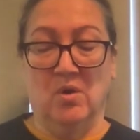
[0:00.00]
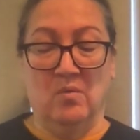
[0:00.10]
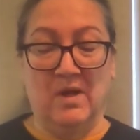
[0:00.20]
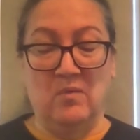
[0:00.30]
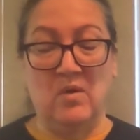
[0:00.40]

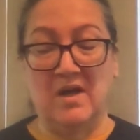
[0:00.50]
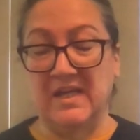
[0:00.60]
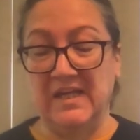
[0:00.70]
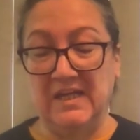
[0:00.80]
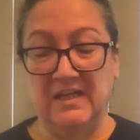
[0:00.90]
while
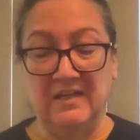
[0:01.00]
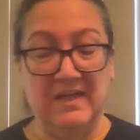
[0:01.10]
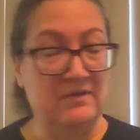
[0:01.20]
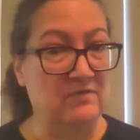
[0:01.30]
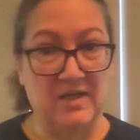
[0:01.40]
walking
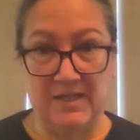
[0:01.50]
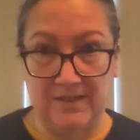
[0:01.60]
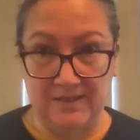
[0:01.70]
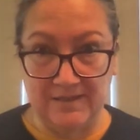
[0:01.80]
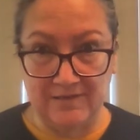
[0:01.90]
and
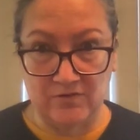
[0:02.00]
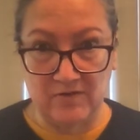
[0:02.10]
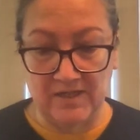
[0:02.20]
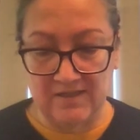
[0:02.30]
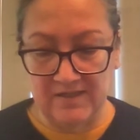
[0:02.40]
running in a
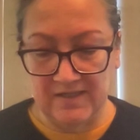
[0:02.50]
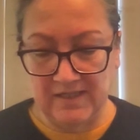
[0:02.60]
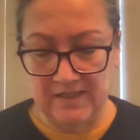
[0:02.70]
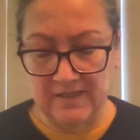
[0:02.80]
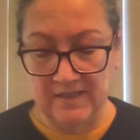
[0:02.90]
straight
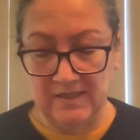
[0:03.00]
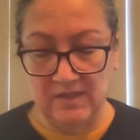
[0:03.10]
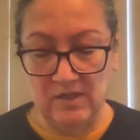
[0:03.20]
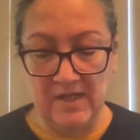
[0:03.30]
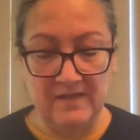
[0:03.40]
line
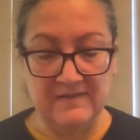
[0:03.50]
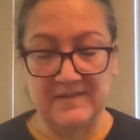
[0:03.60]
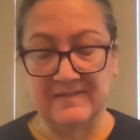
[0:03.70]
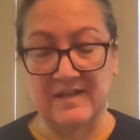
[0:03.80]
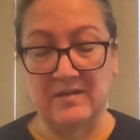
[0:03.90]
and
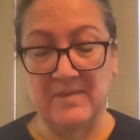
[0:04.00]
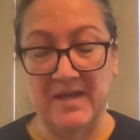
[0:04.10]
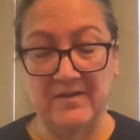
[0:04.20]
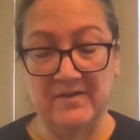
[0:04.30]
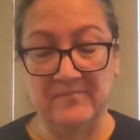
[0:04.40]
zigzag
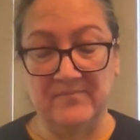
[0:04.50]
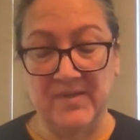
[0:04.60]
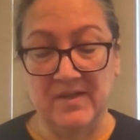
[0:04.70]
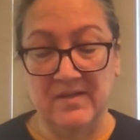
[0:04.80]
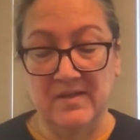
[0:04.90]
pattern.
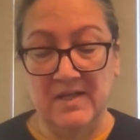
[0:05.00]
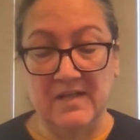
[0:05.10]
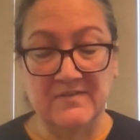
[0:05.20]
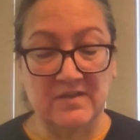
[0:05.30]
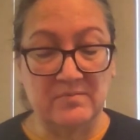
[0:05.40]

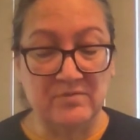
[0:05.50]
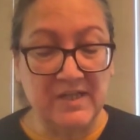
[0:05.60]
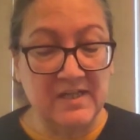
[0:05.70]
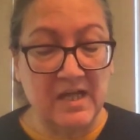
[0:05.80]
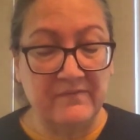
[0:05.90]
And so the
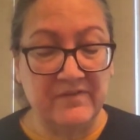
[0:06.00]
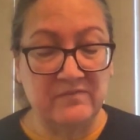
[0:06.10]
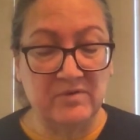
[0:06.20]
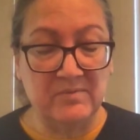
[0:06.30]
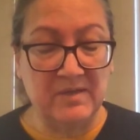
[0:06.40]

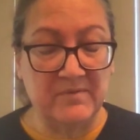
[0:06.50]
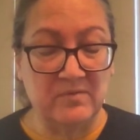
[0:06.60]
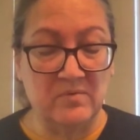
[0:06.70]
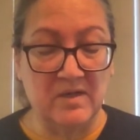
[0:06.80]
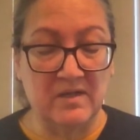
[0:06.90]
pre-novice would be able to
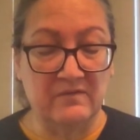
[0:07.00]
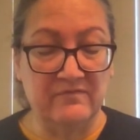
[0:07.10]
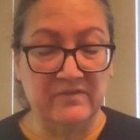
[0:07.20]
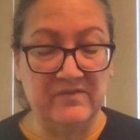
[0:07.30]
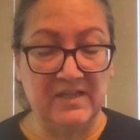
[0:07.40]
walk
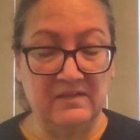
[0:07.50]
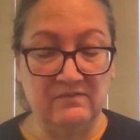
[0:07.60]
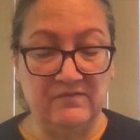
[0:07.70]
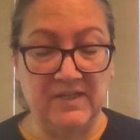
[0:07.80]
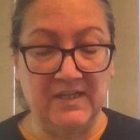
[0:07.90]
15
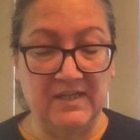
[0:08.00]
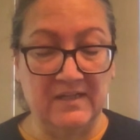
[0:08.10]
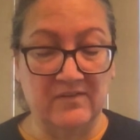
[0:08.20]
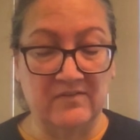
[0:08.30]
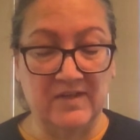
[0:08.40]
feet in
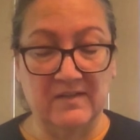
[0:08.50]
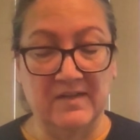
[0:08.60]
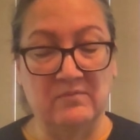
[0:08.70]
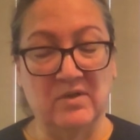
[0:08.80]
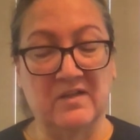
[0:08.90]
a straight
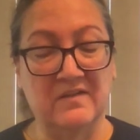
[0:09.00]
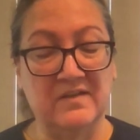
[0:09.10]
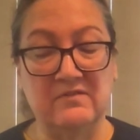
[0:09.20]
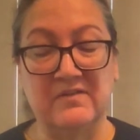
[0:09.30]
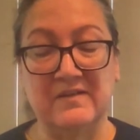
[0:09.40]
line while
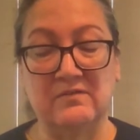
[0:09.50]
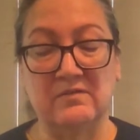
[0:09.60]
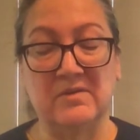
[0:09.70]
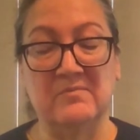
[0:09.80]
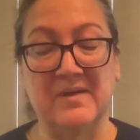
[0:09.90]
continuously
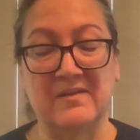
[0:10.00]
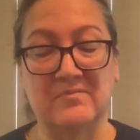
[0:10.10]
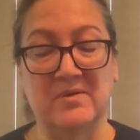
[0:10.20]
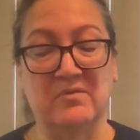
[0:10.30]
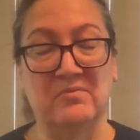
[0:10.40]
dribbling a
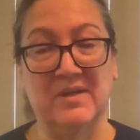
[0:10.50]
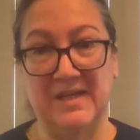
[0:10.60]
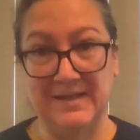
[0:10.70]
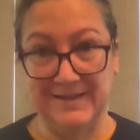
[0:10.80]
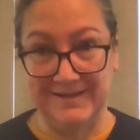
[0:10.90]
basketball with one
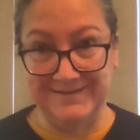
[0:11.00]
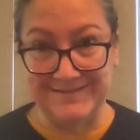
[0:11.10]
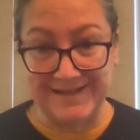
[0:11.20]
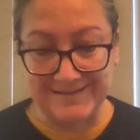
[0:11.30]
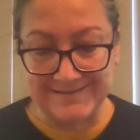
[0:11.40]
hand in
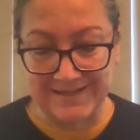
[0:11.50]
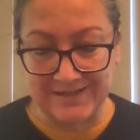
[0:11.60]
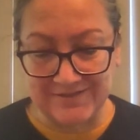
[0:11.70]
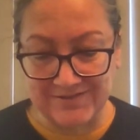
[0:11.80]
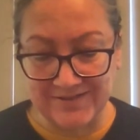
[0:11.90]
10
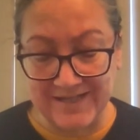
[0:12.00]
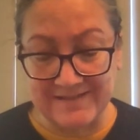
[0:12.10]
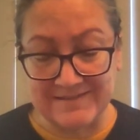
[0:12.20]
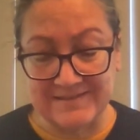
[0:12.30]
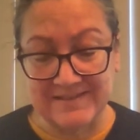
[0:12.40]
seconds or
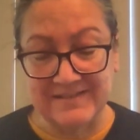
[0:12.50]
less.